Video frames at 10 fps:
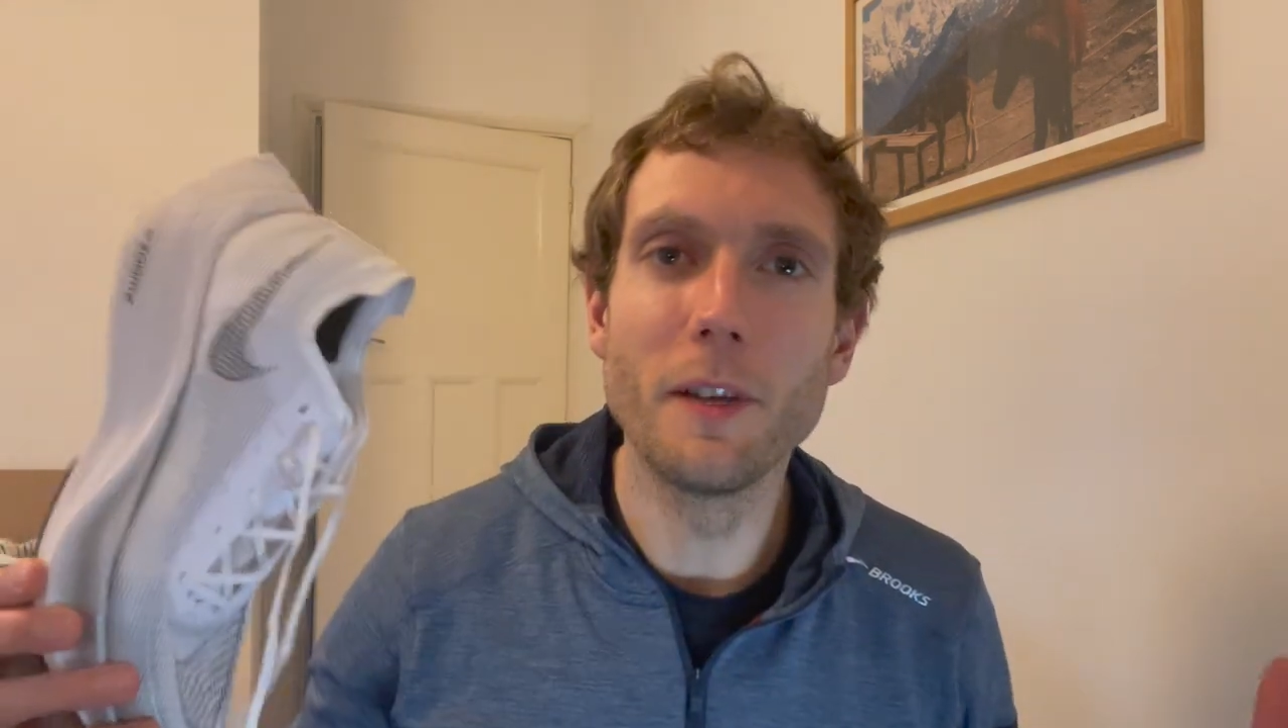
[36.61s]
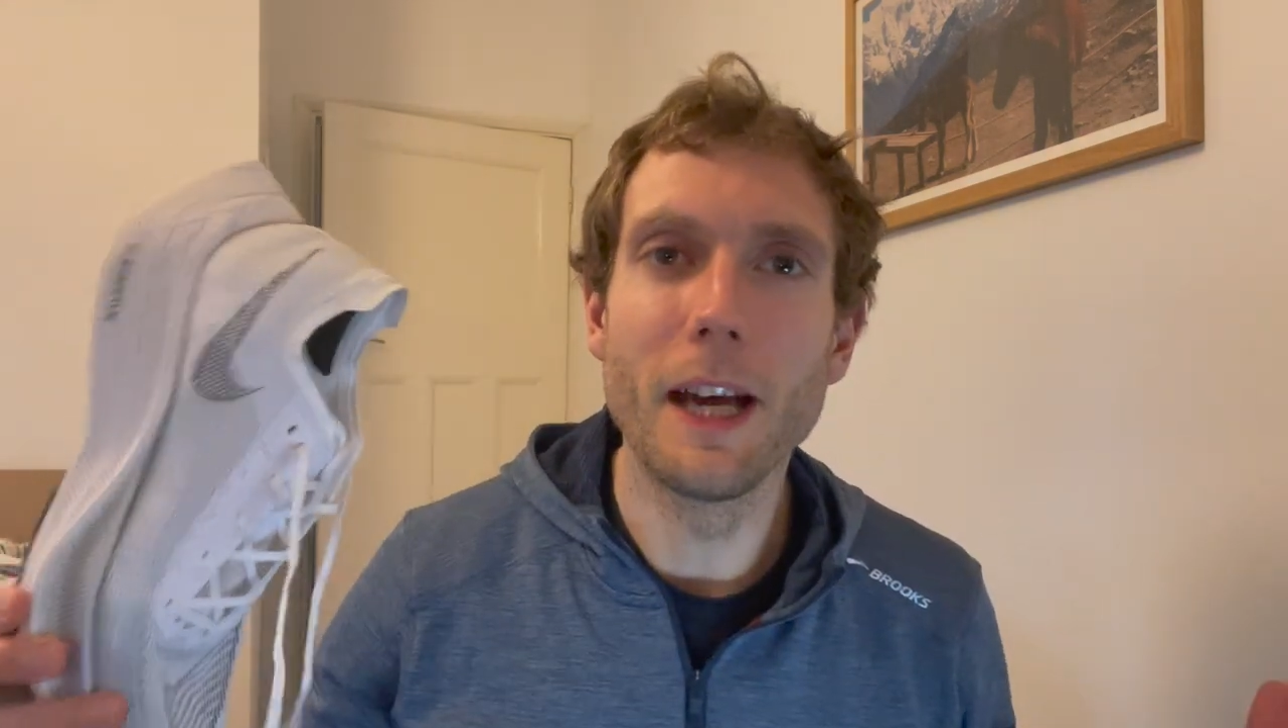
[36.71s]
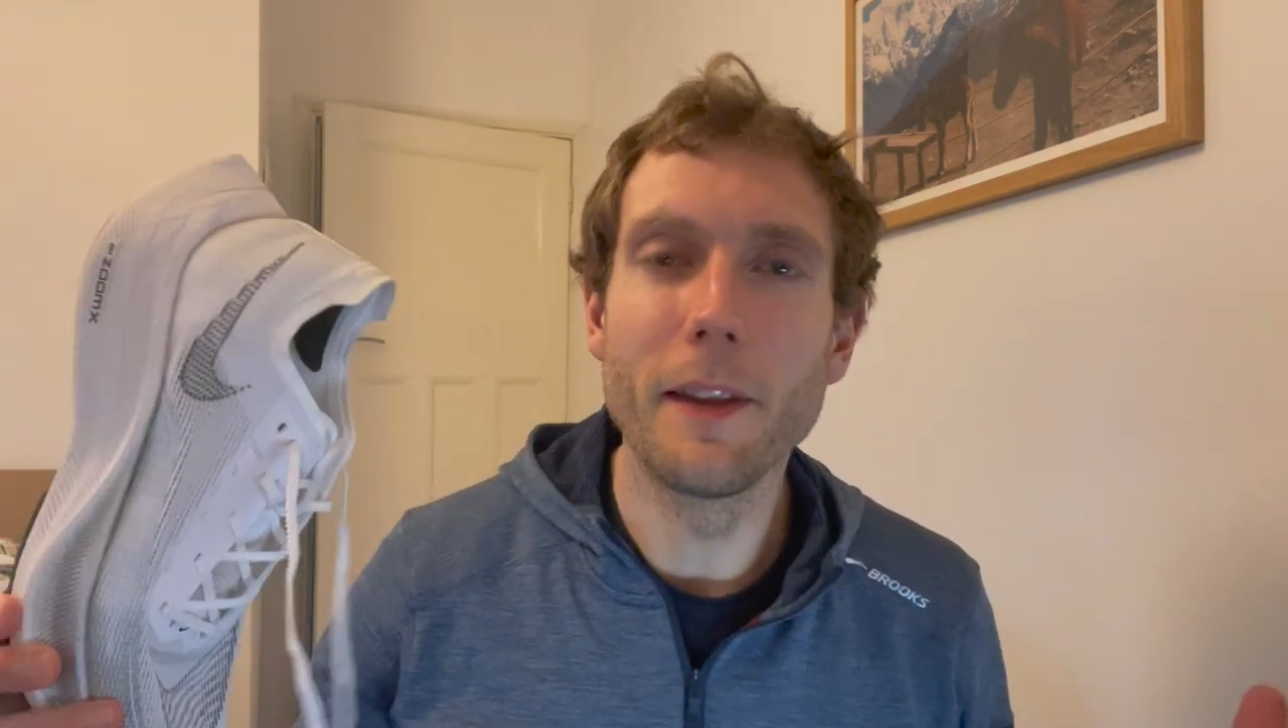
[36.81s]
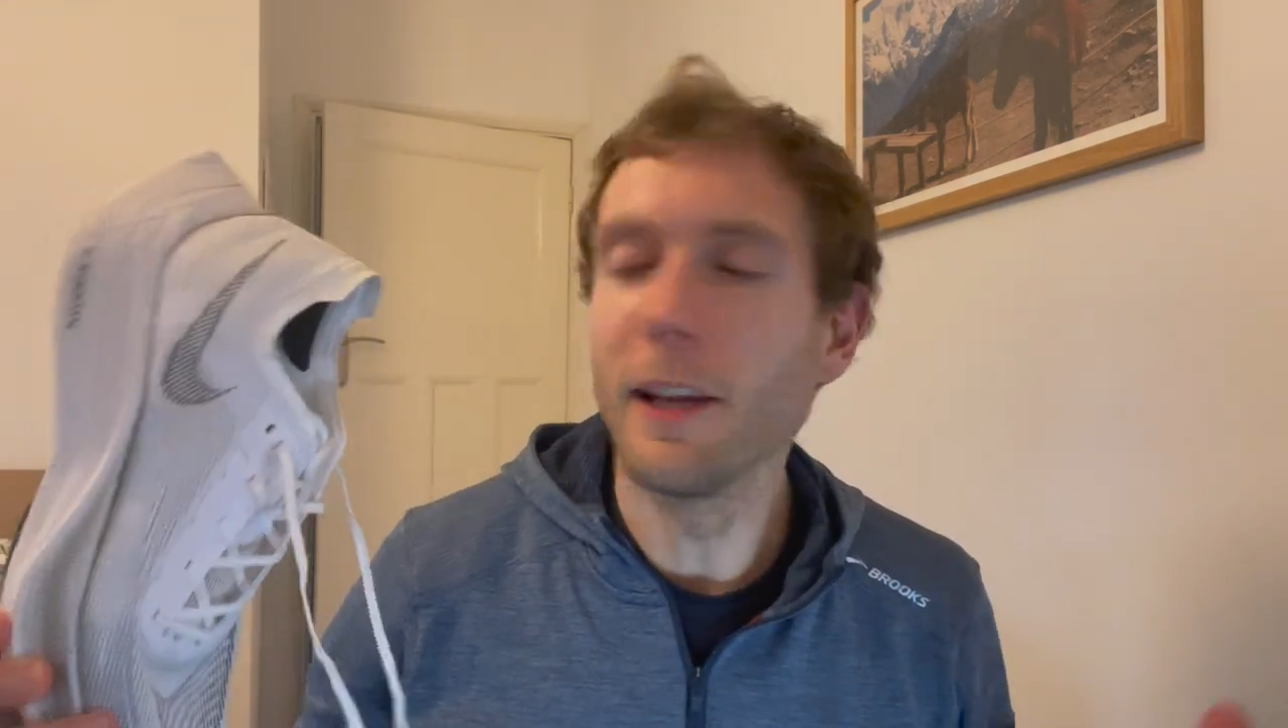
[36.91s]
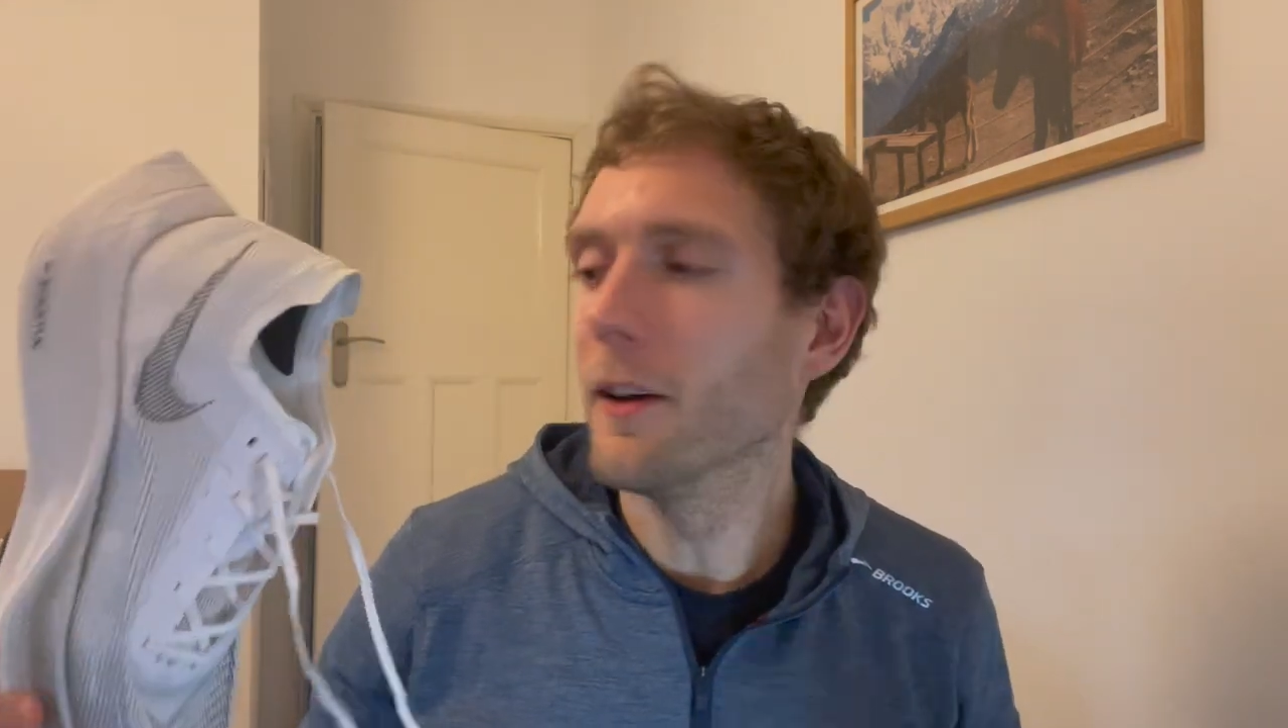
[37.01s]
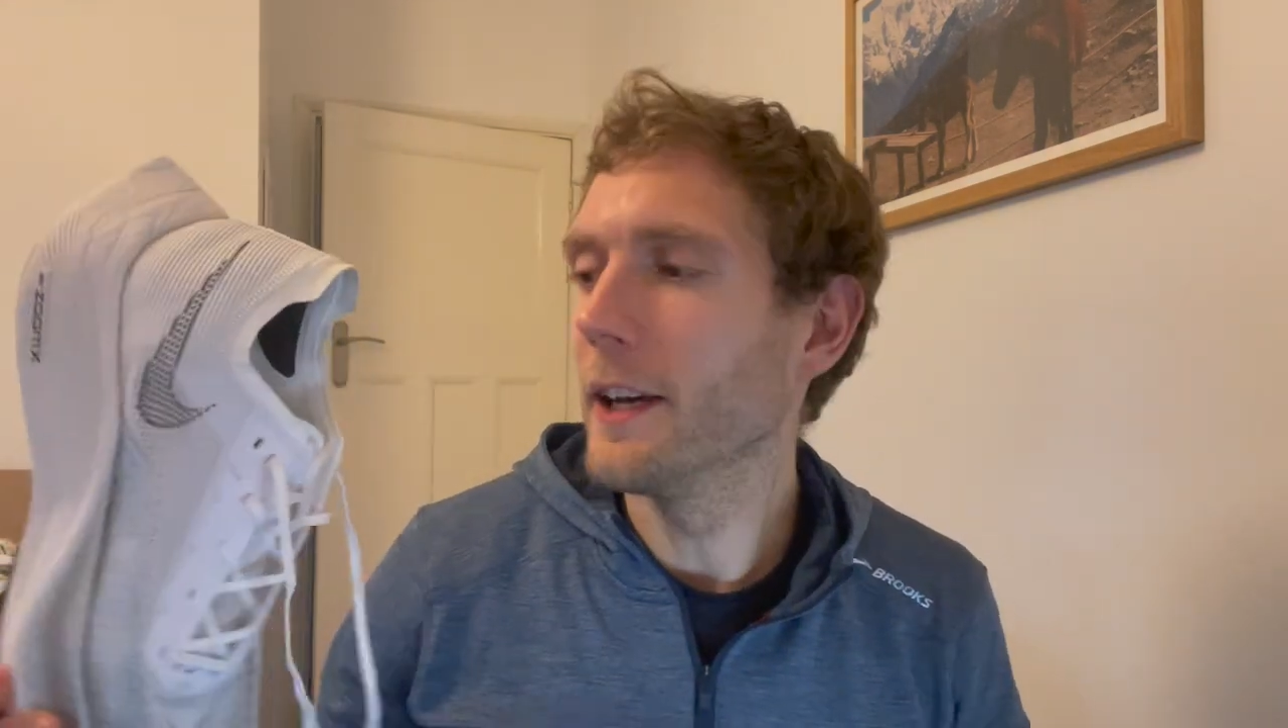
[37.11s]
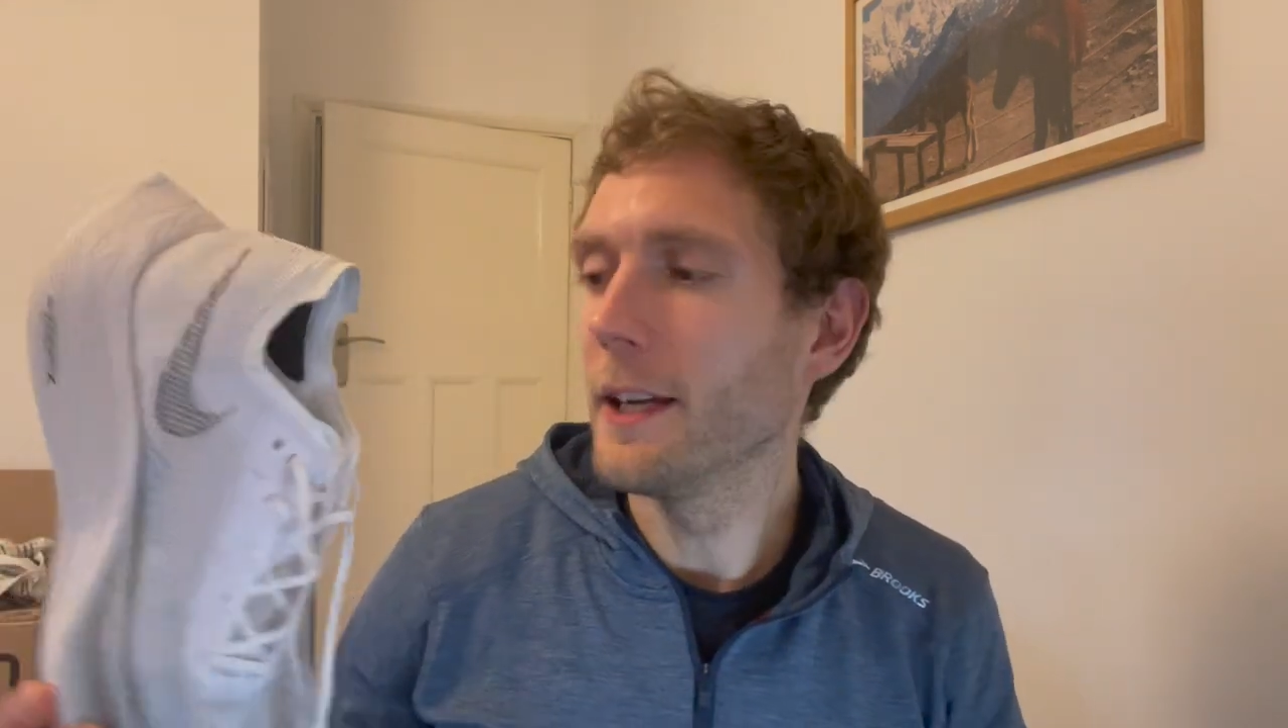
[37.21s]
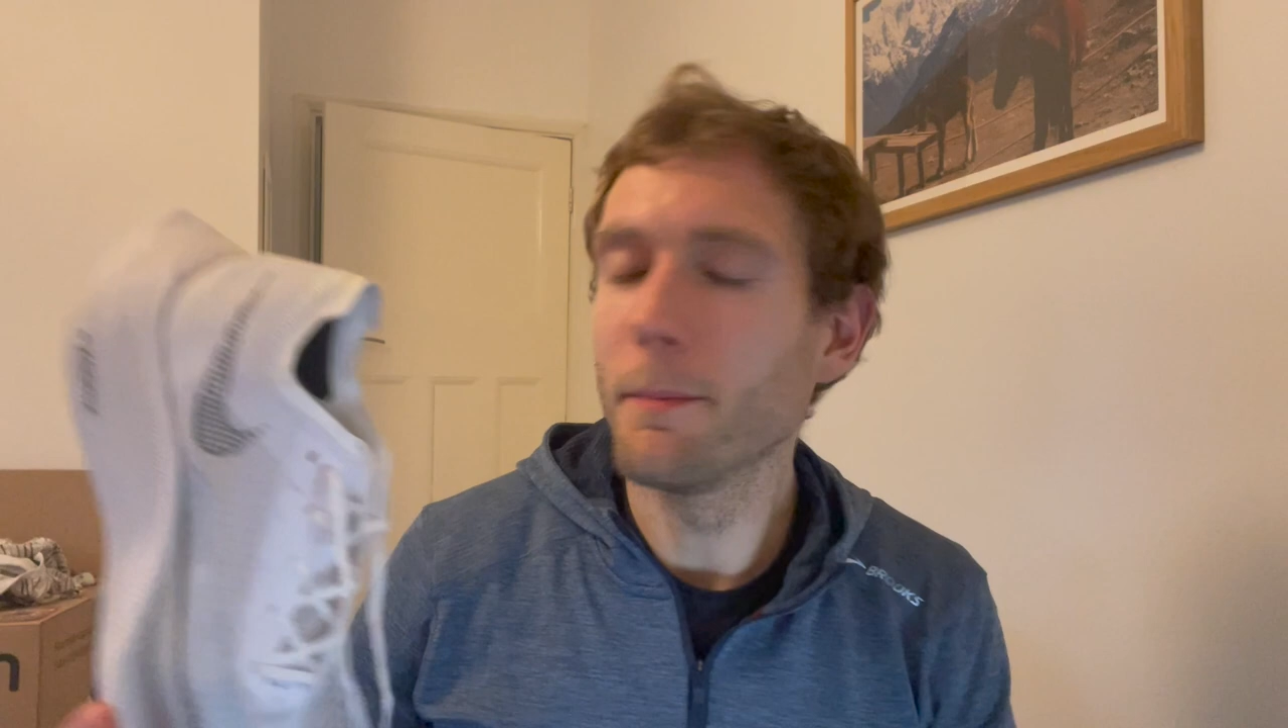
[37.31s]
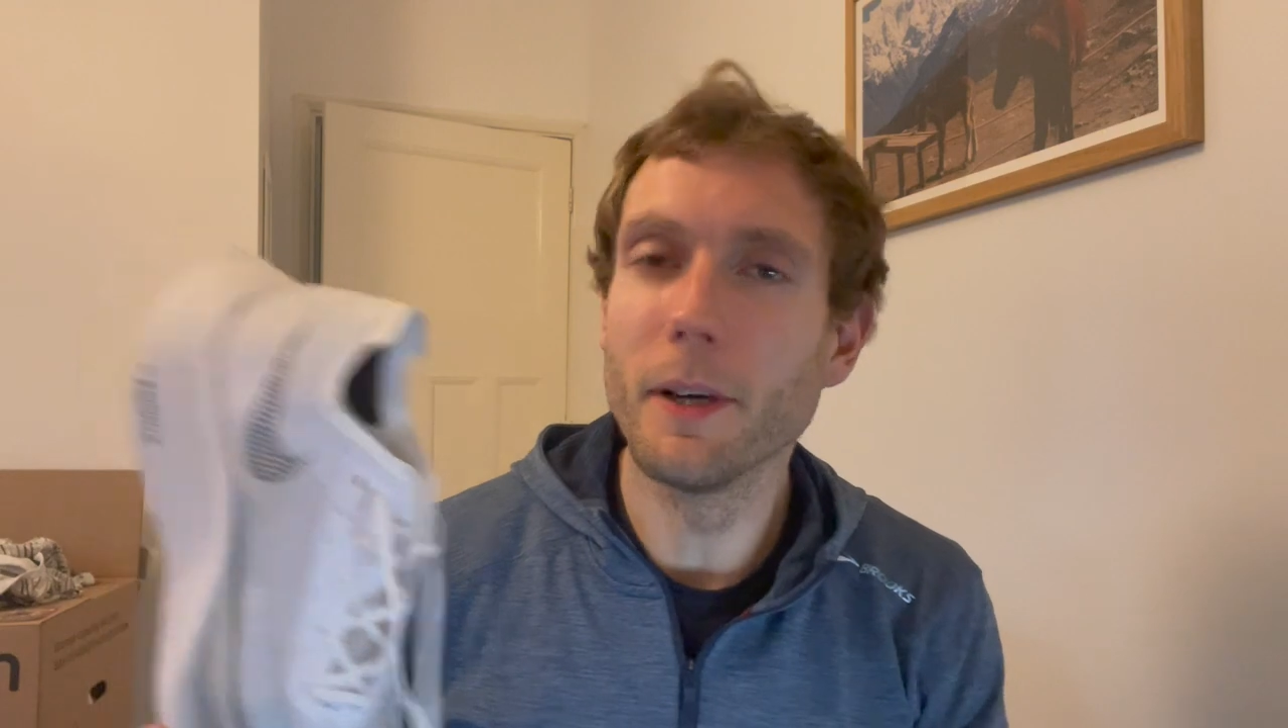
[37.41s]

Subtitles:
down the line.